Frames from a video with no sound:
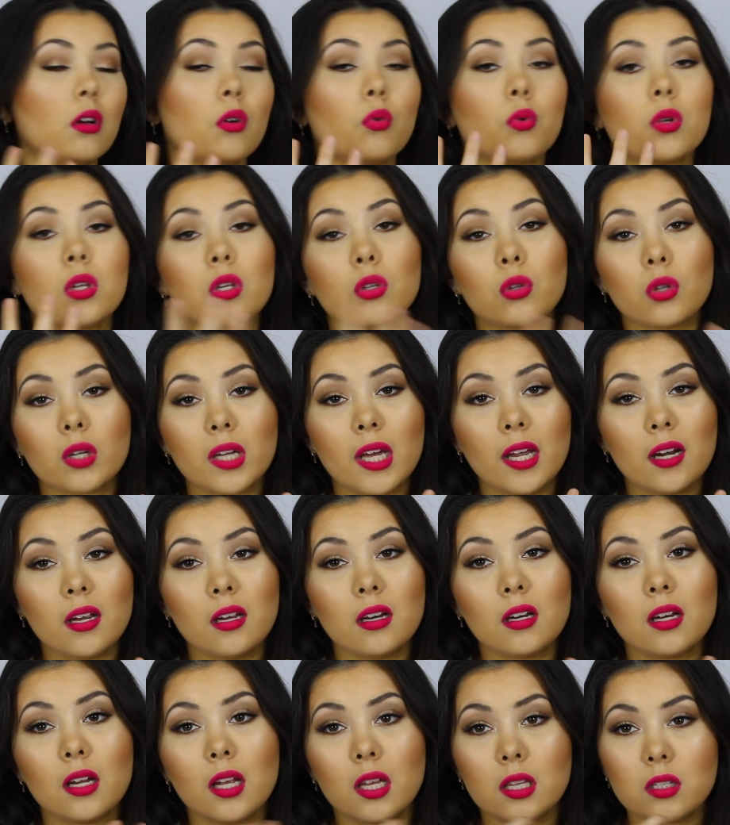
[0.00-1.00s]
when you look at
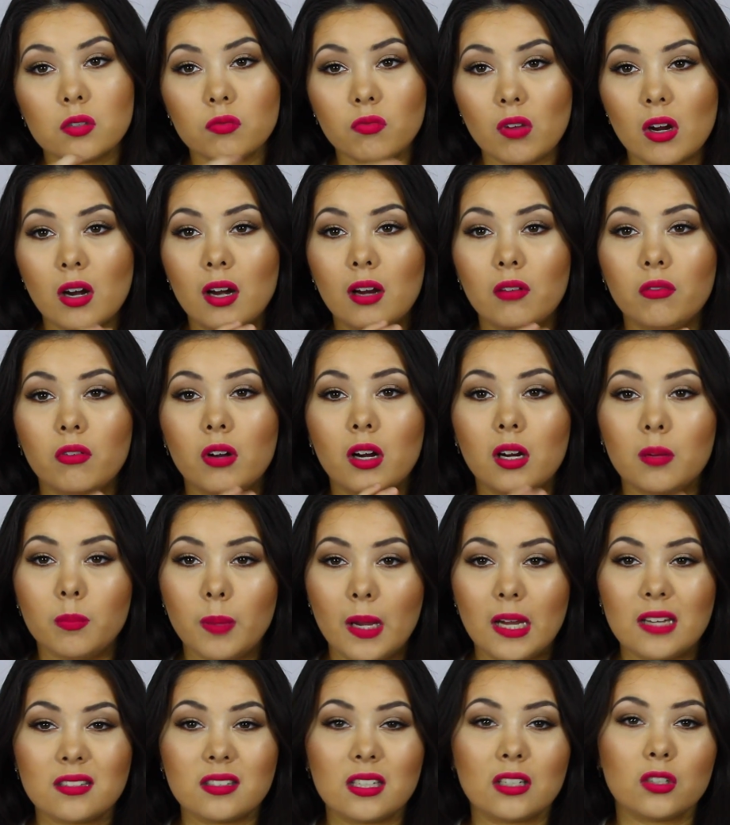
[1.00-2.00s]
it, it's very, very
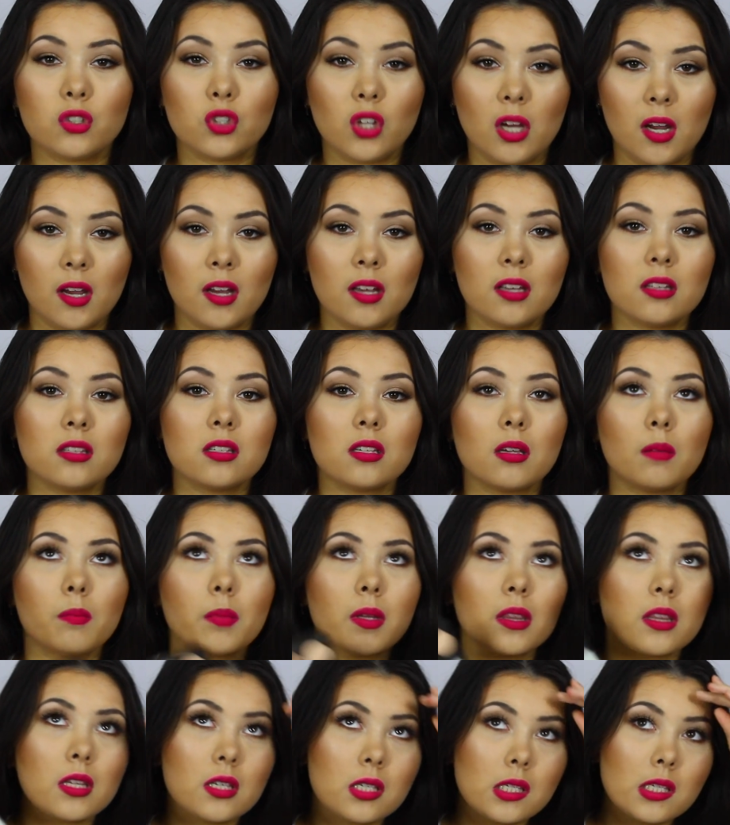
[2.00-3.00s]
basic shades,
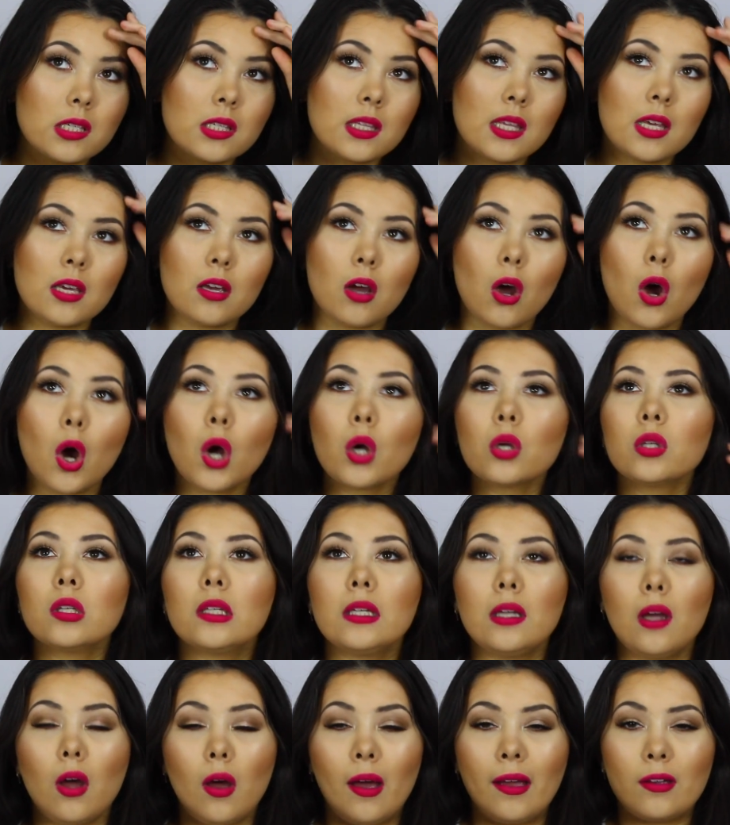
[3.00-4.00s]
but this is the
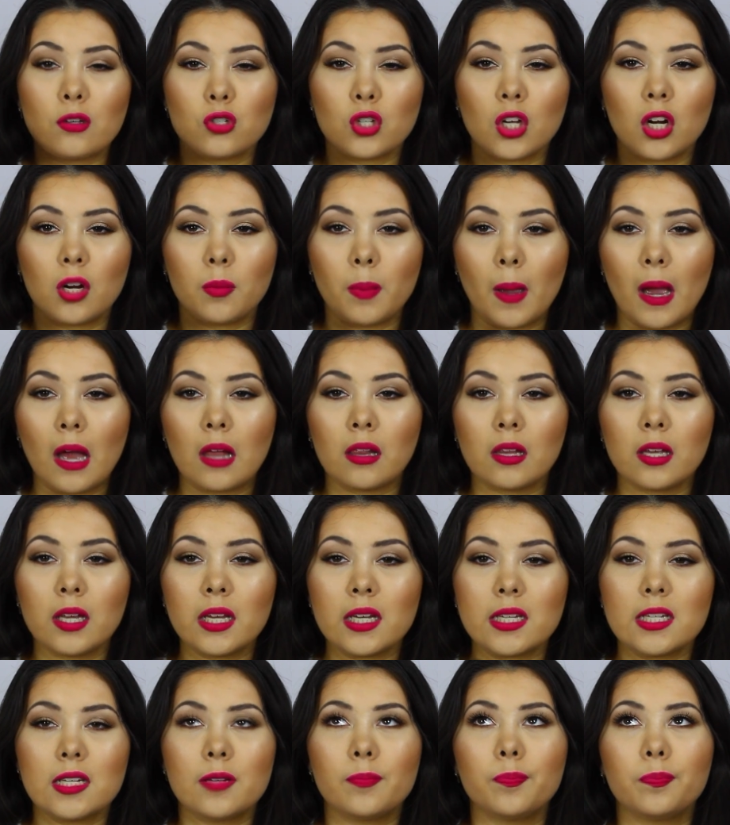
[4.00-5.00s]
only eyeshadow
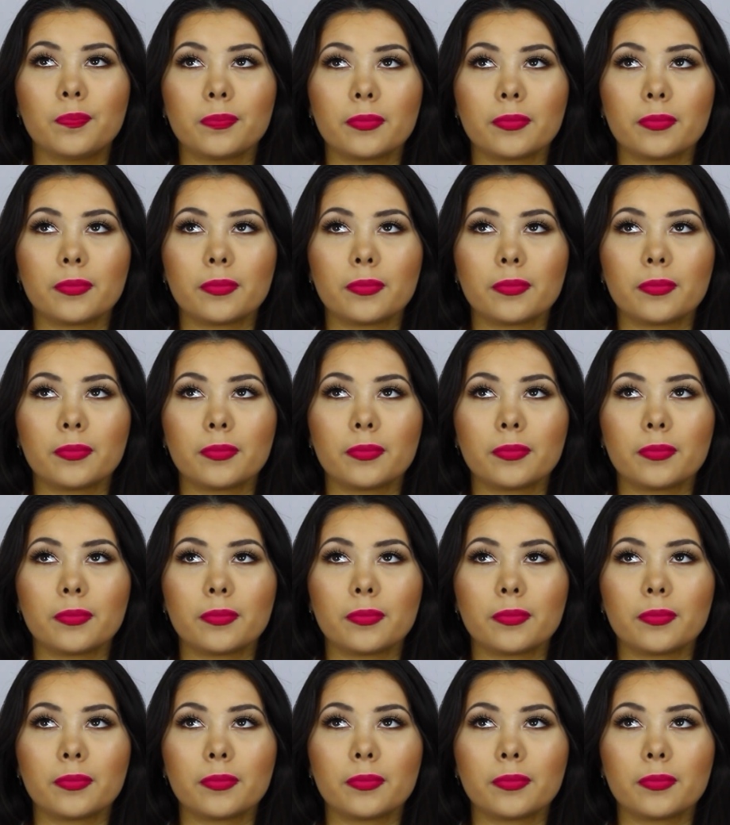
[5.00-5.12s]
palette,